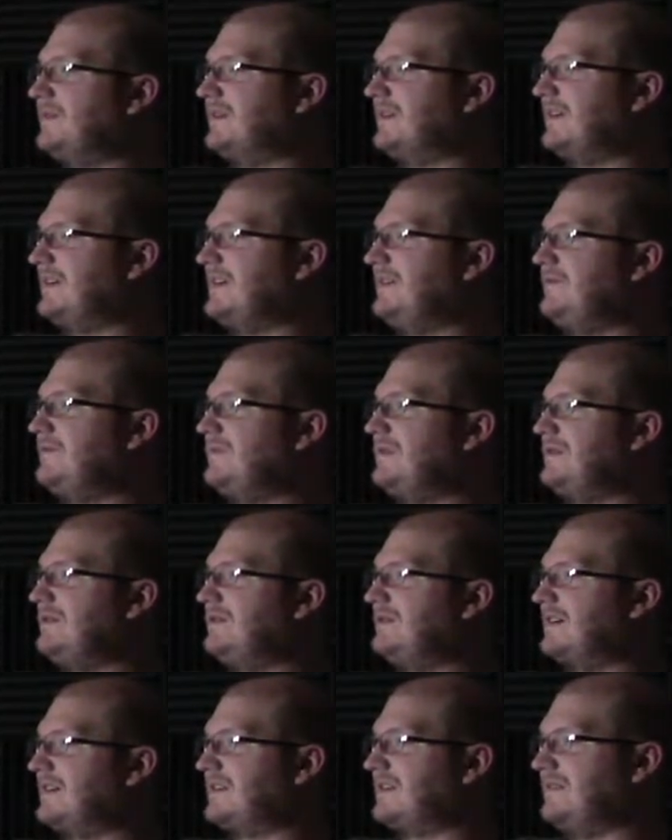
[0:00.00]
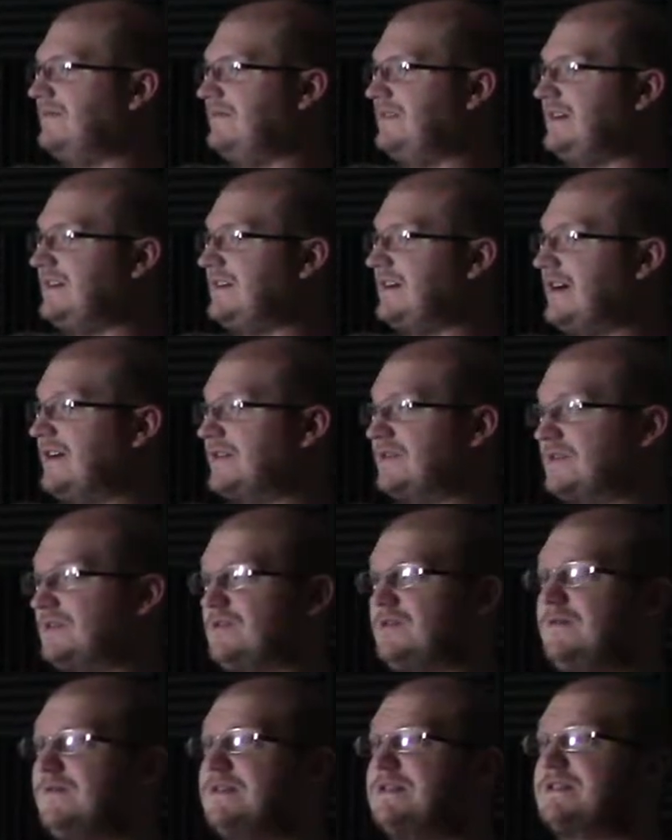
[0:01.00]
like even when you look at the unique characters,
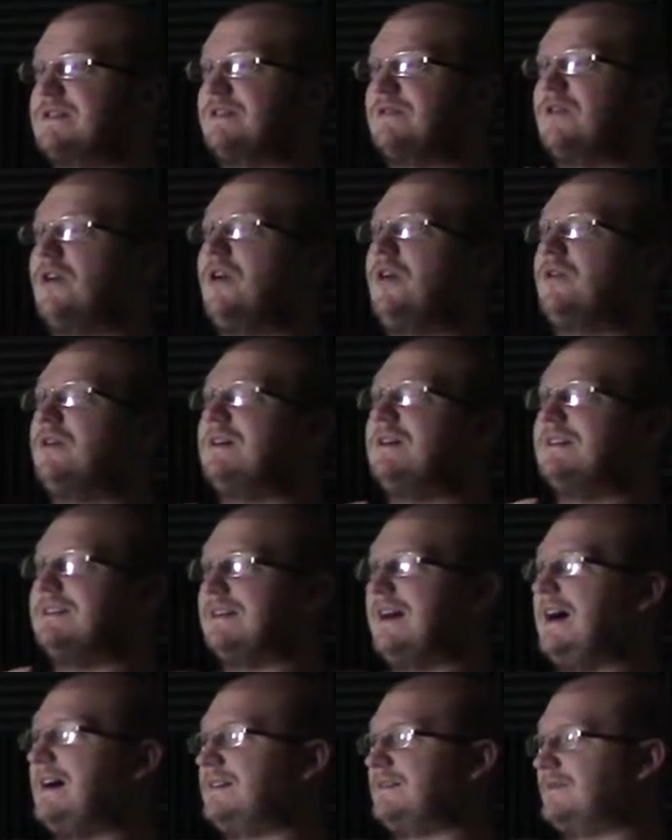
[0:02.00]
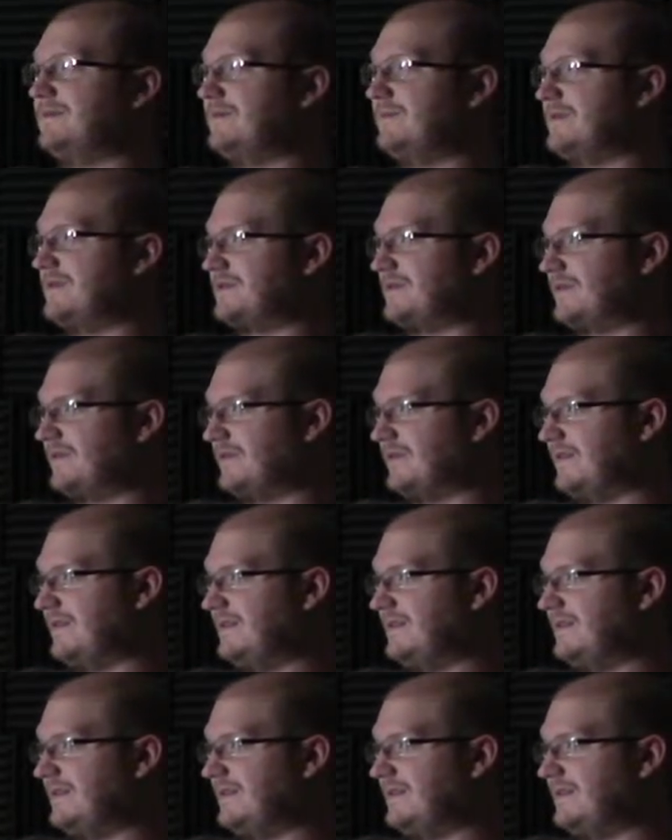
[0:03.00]
of which there are I've a lot in Witcher Three.